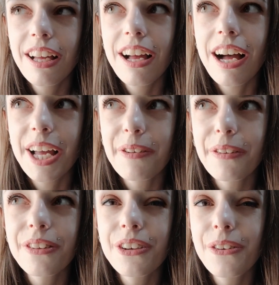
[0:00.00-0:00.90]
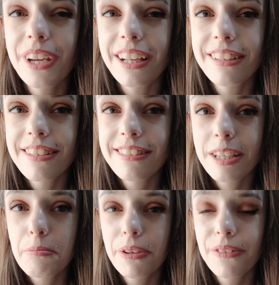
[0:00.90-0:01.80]
I want a
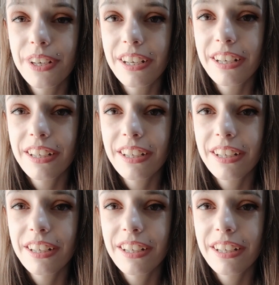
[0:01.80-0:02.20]
realistic beaver.